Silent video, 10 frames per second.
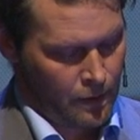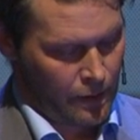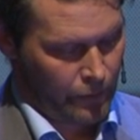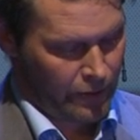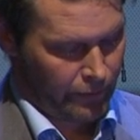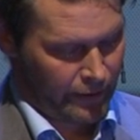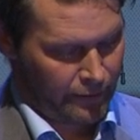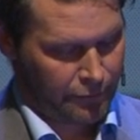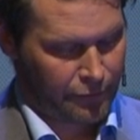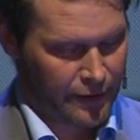Now, we have
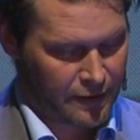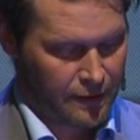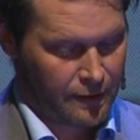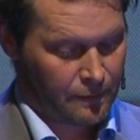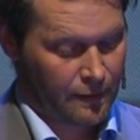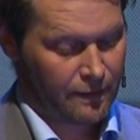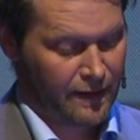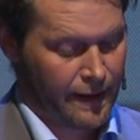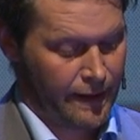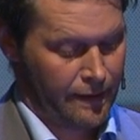identified
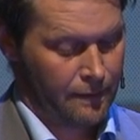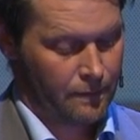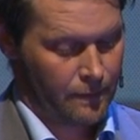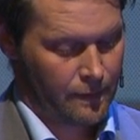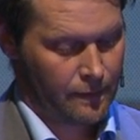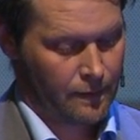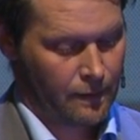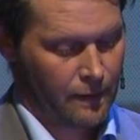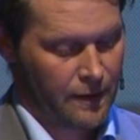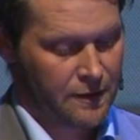9
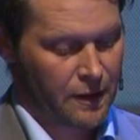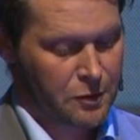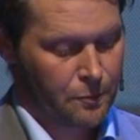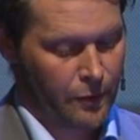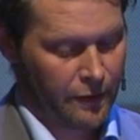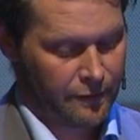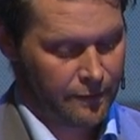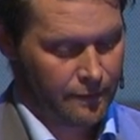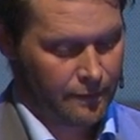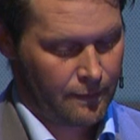key touch
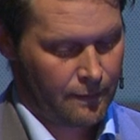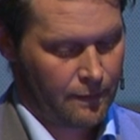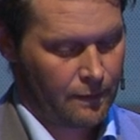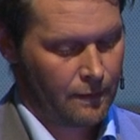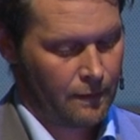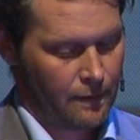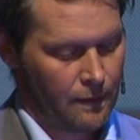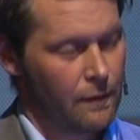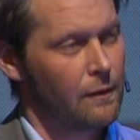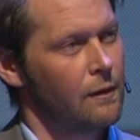points
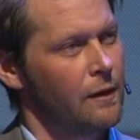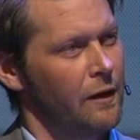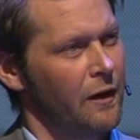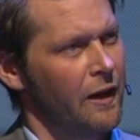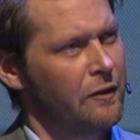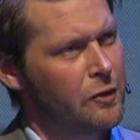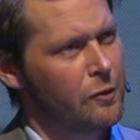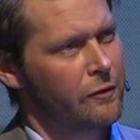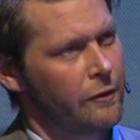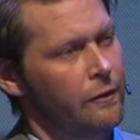in an end
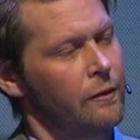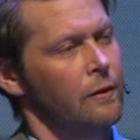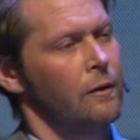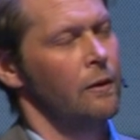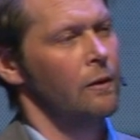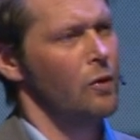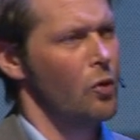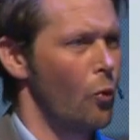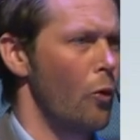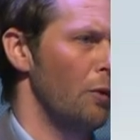user
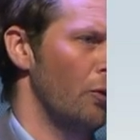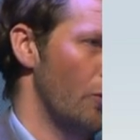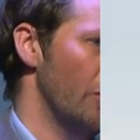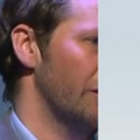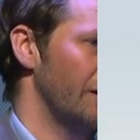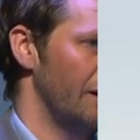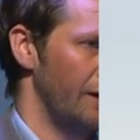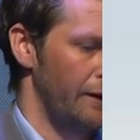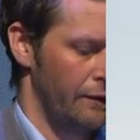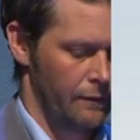normal working
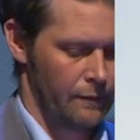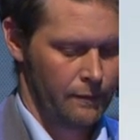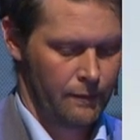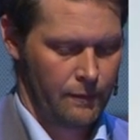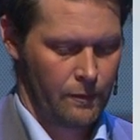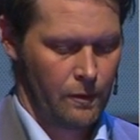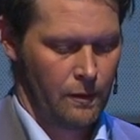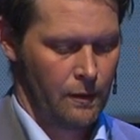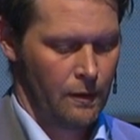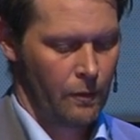day.
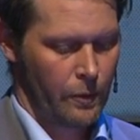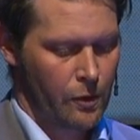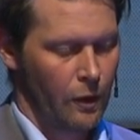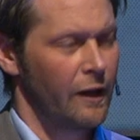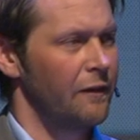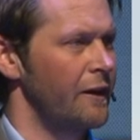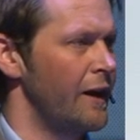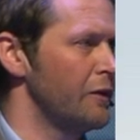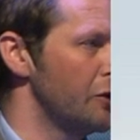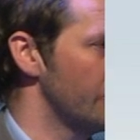And we call that the
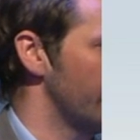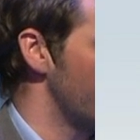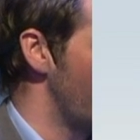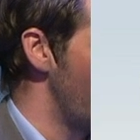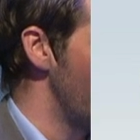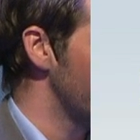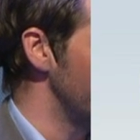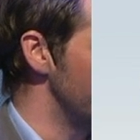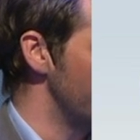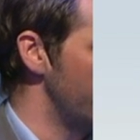end user
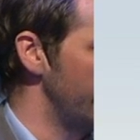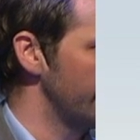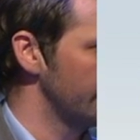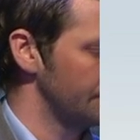working journey.